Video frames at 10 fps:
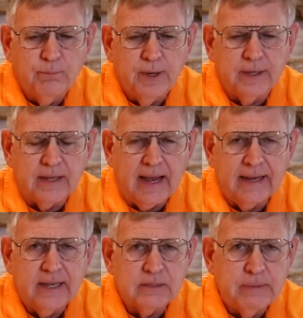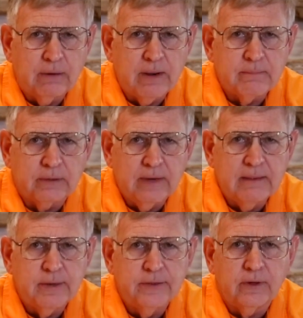But I got to be around my
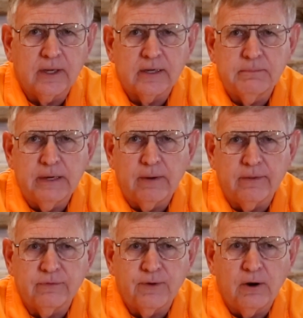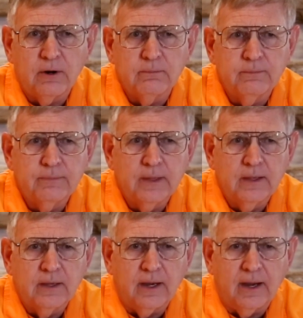grandmother, I got to be around the farm.
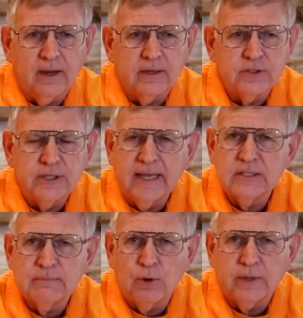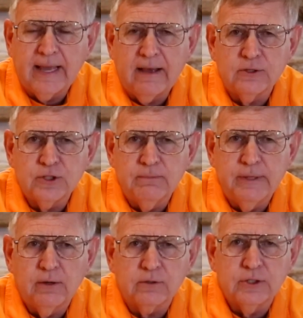She had some old cows she
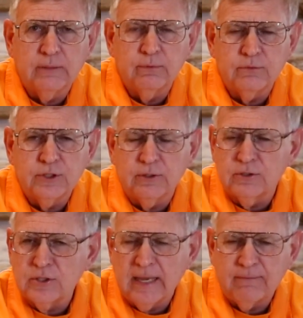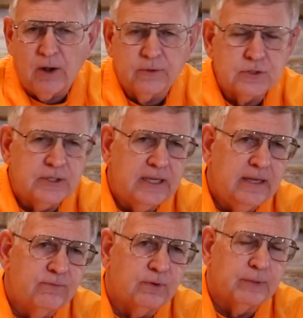milked. She'd save all the
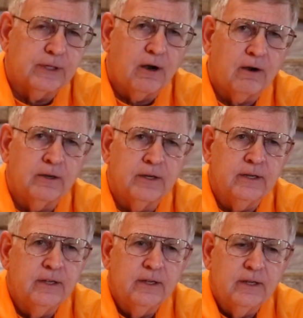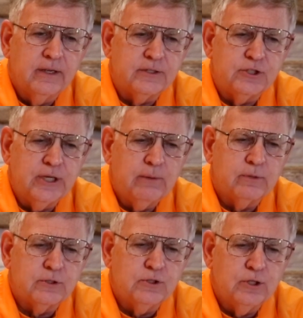seed from the garden. She
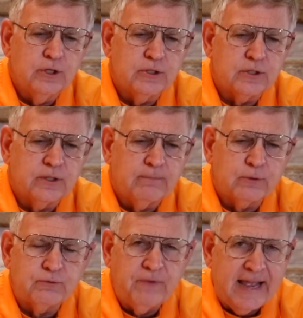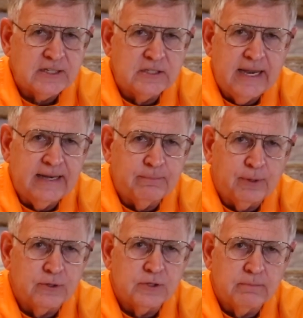was just the most fascinating
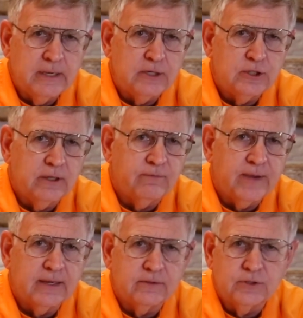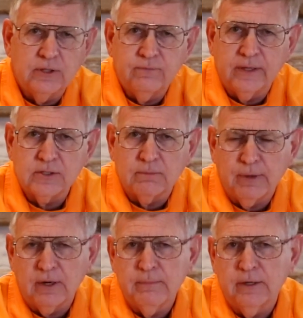person to me. She'd fix the
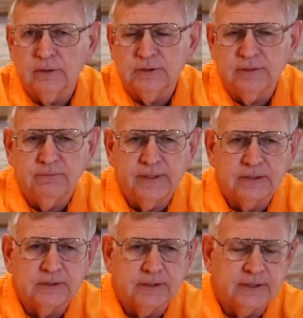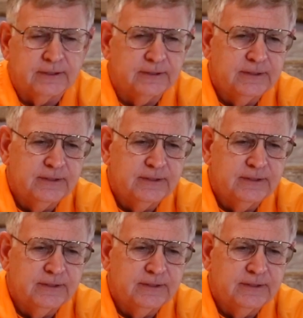buttermilk, she'd fix the